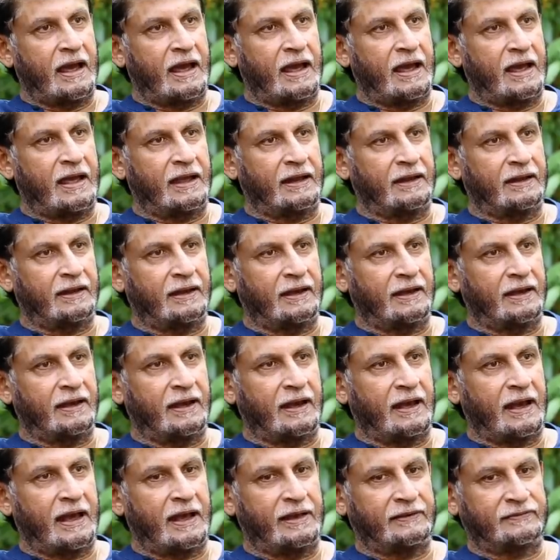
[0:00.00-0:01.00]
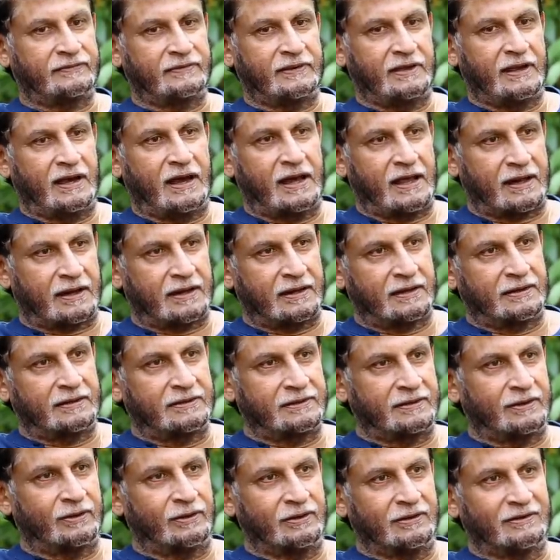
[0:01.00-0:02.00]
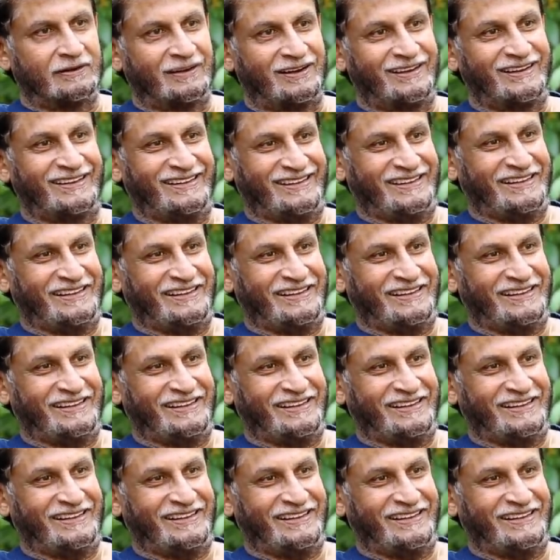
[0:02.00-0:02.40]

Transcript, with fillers: and as they are, you know,